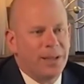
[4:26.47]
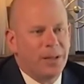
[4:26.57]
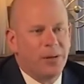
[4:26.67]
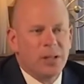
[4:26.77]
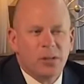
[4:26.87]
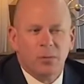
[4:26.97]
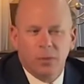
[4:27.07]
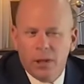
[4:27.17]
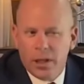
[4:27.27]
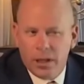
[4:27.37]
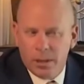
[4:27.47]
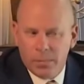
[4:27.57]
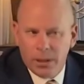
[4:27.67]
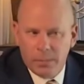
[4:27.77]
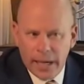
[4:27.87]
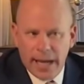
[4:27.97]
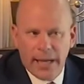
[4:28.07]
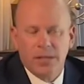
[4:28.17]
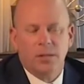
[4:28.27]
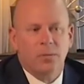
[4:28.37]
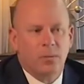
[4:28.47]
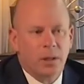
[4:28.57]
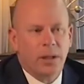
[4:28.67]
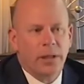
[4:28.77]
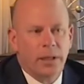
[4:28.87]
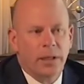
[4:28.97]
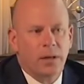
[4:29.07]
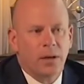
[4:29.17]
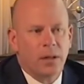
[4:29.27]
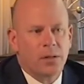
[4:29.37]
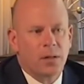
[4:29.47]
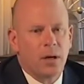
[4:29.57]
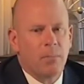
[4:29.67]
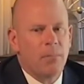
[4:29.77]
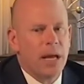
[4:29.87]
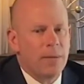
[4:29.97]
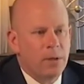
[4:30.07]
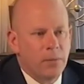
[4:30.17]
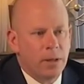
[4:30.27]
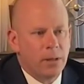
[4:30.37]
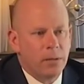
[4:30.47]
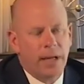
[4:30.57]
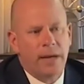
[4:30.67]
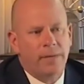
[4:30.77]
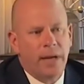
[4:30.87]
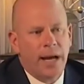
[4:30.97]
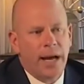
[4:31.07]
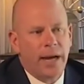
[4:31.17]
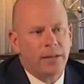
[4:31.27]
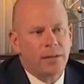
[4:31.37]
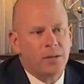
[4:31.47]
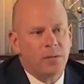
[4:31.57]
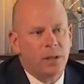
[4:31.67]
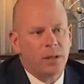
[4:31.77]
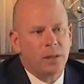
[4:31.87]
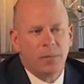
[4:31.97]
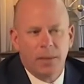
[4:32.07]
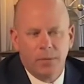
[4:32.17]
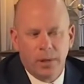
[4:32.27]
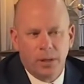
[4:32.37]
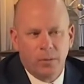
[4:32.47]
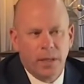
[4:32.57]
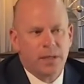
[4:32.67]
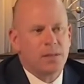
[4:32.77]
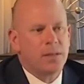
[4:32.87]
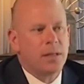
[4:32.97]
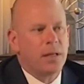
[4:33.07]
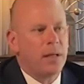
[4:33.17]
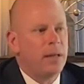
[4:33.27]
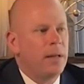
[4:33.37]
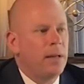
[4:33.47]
Is it really going to be bad? Is it really going to hit Arkansas? Maybe we don't have to act this quickly. Maybe we can wait and see.